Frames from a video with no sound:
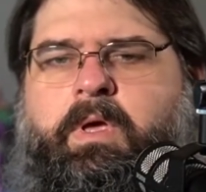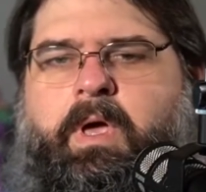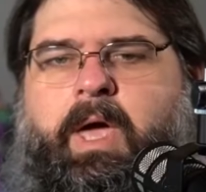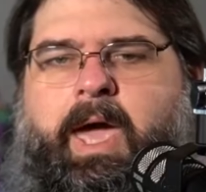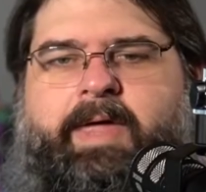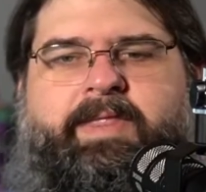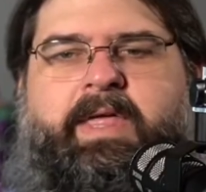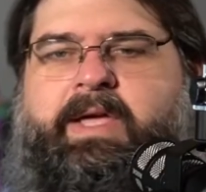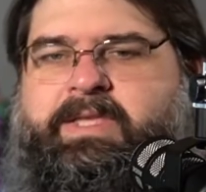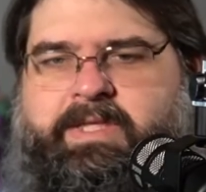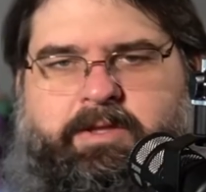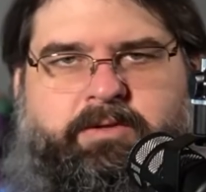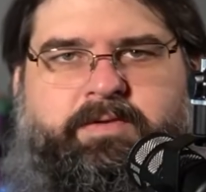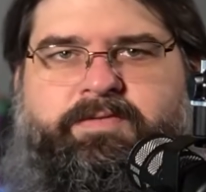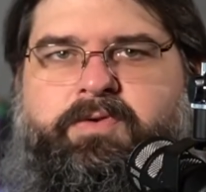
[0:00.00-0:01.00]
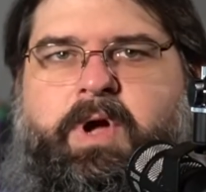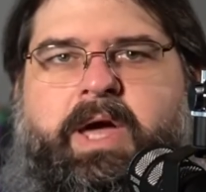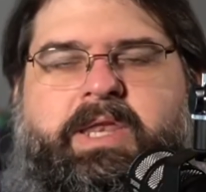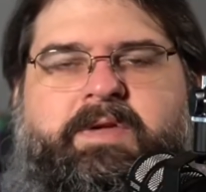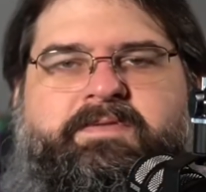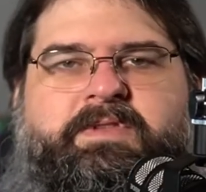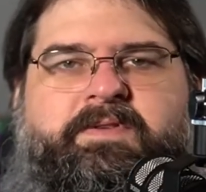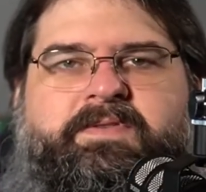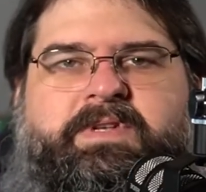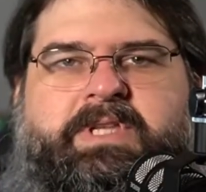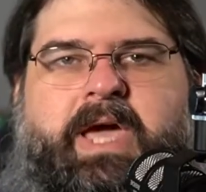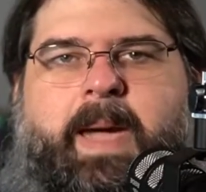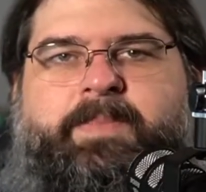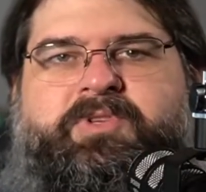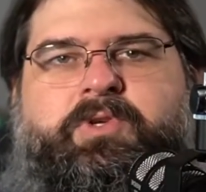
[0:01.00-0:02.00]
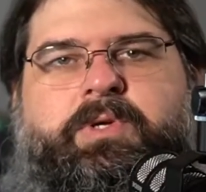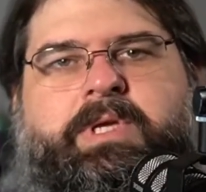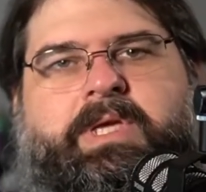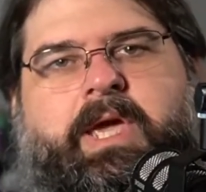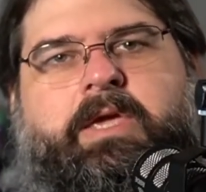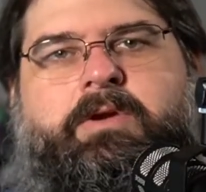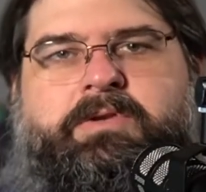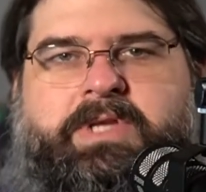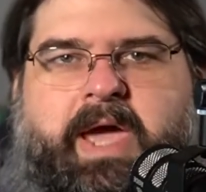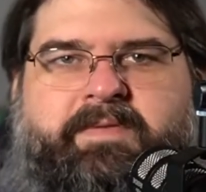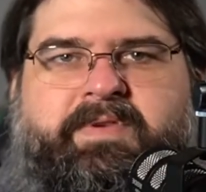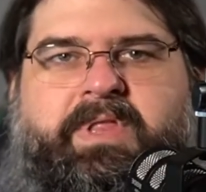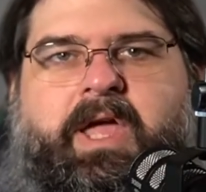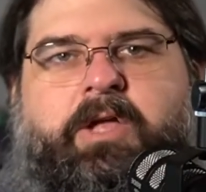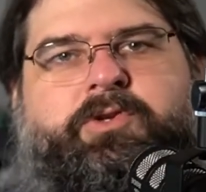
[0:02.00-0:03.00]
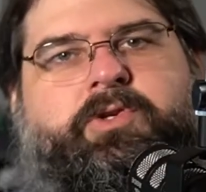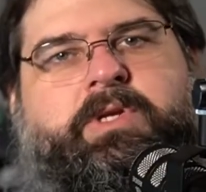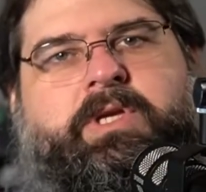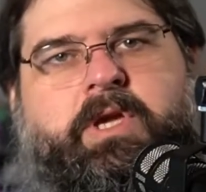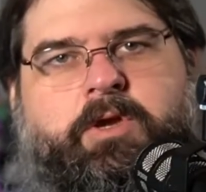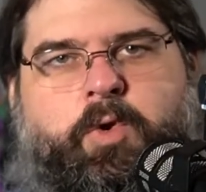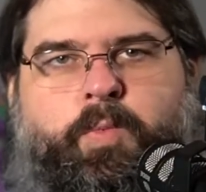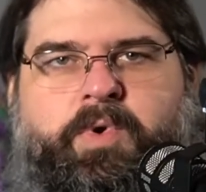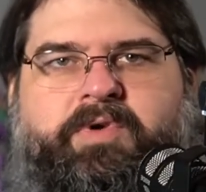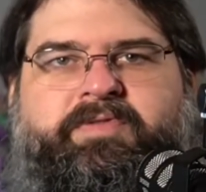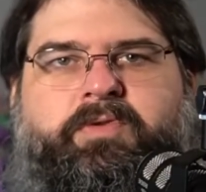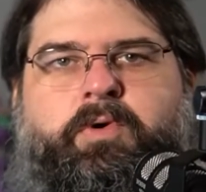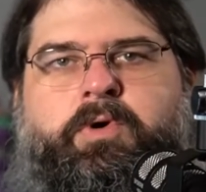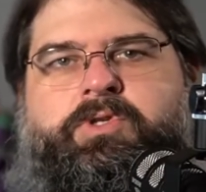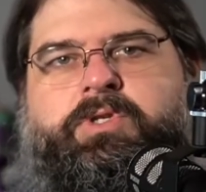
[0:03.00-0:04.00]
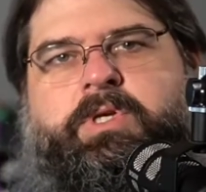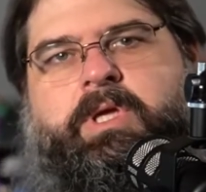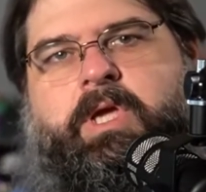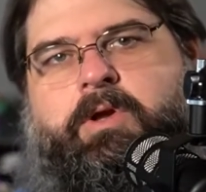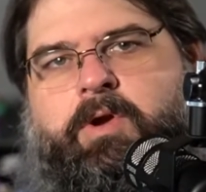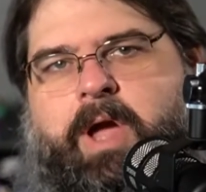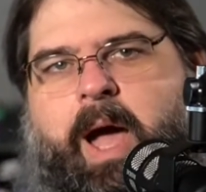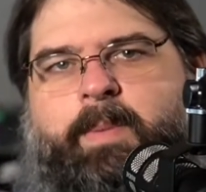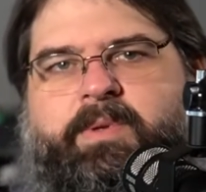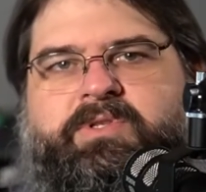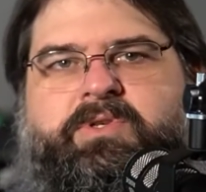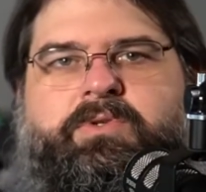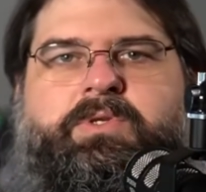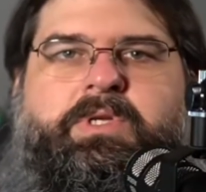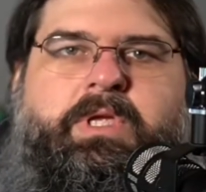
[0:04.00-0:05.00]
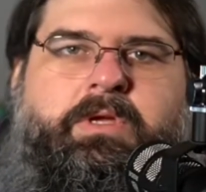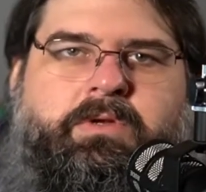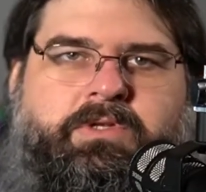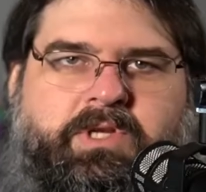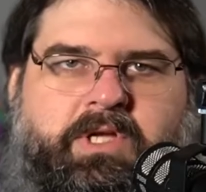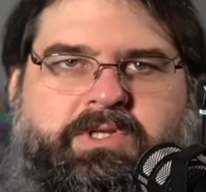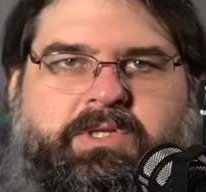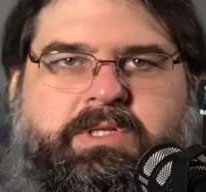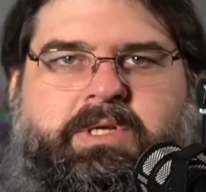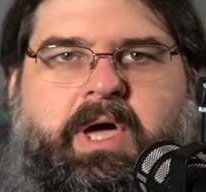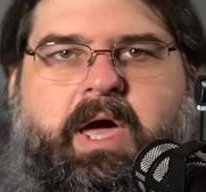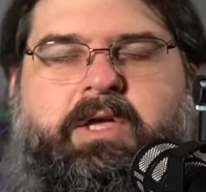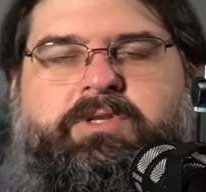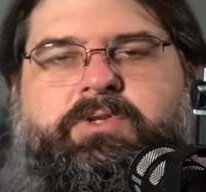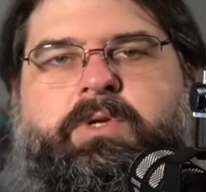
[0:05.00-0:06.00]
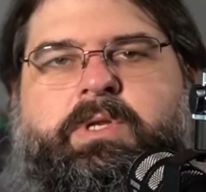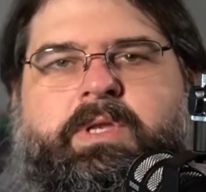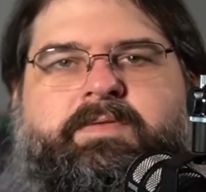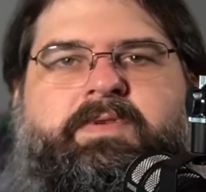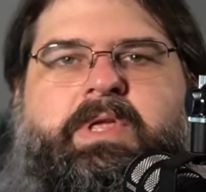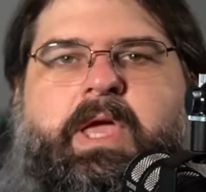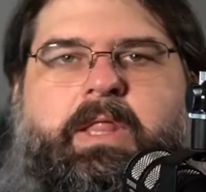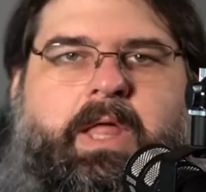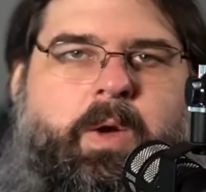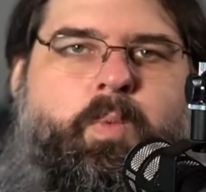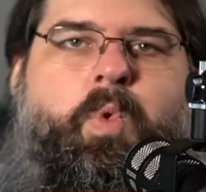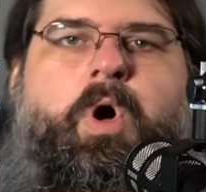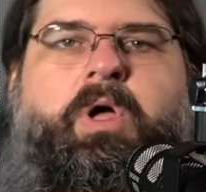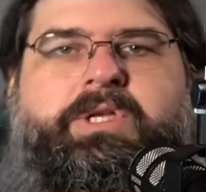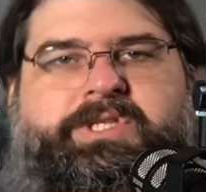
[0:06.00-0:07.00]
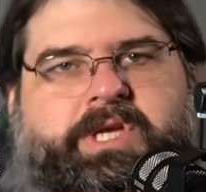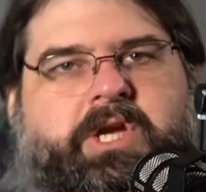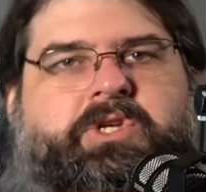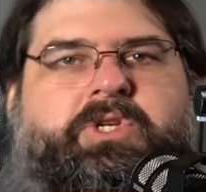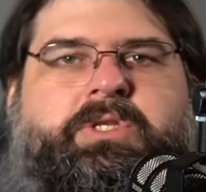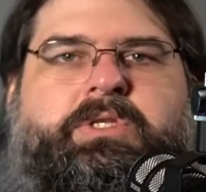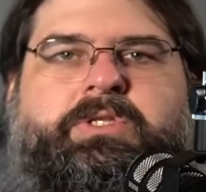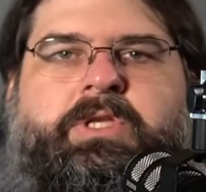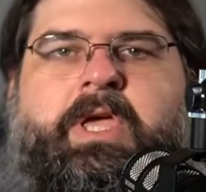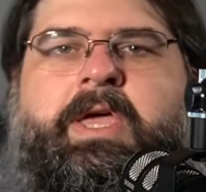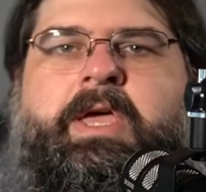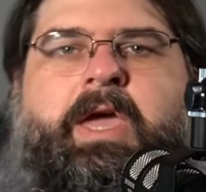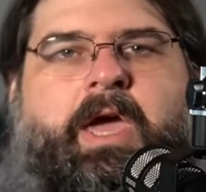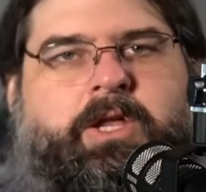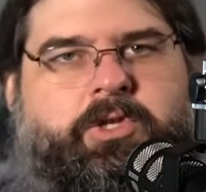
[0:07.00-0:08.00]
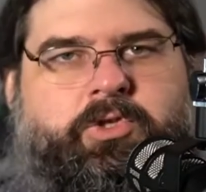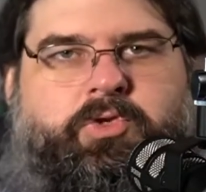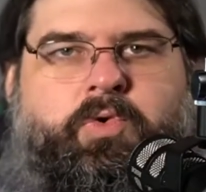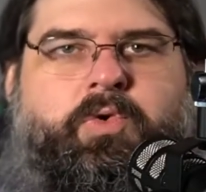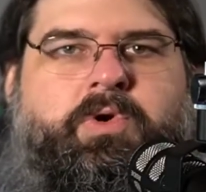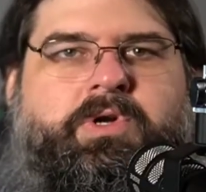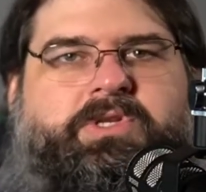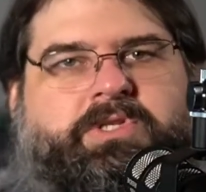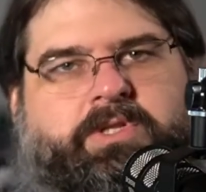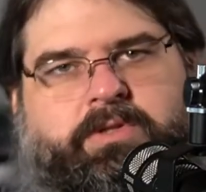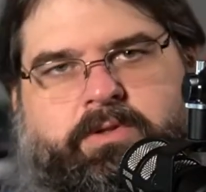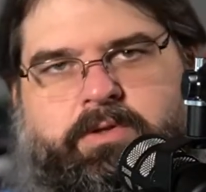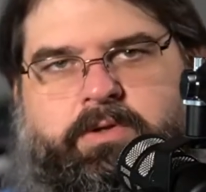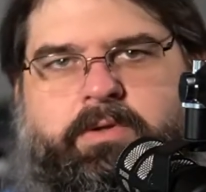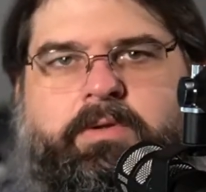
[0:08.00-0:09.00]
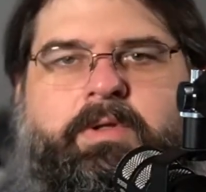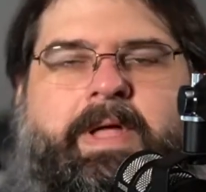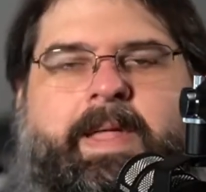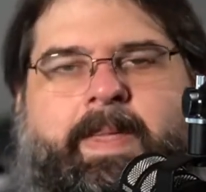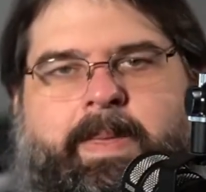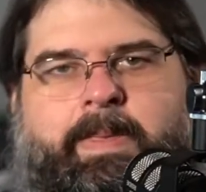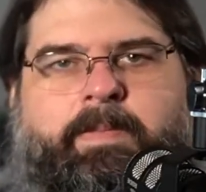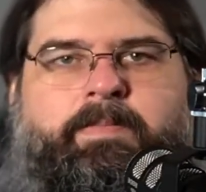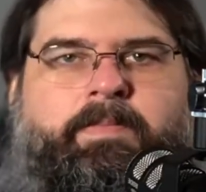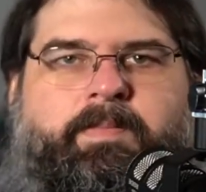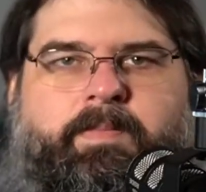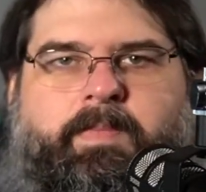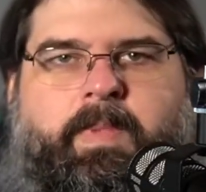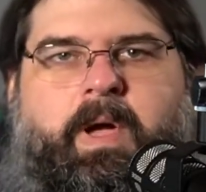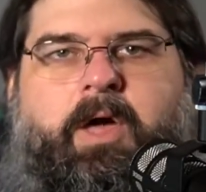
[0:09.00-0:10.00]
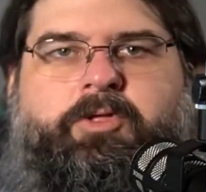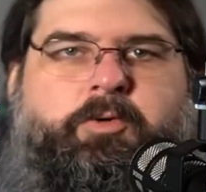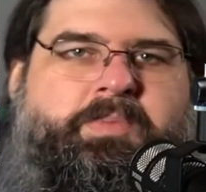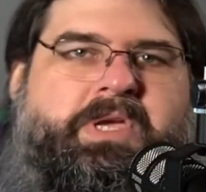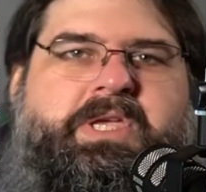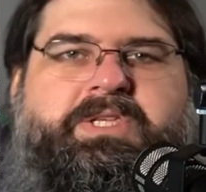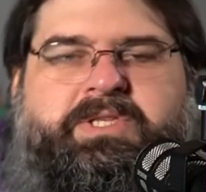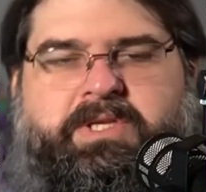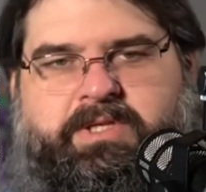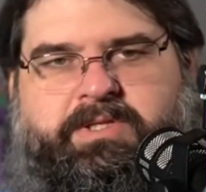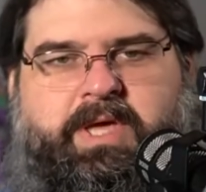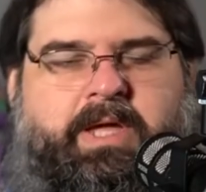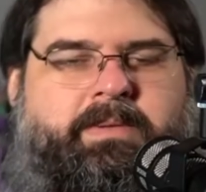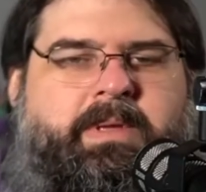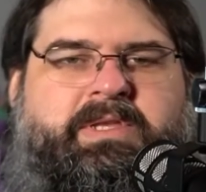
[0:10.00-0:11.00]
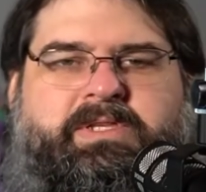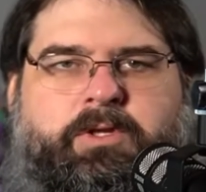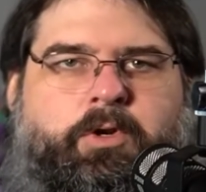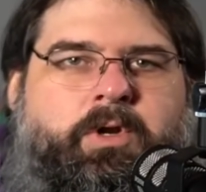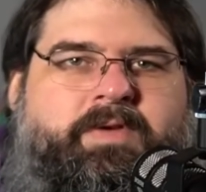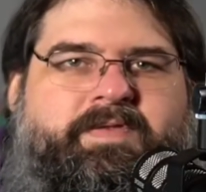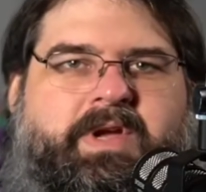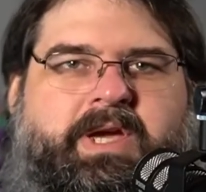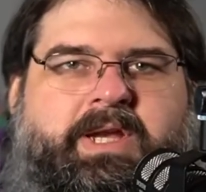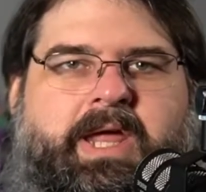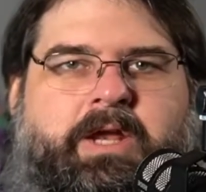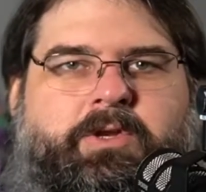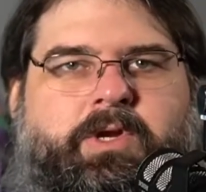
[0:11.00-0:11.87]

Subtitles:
And like I said, there's a variety of different types. You can get your tavern layouts, you can get your wood floors, you can get your cobblestone, you can get your dungeon tiles, you can even get like wall sections and doors and little other pieces that necessarily don't even connect.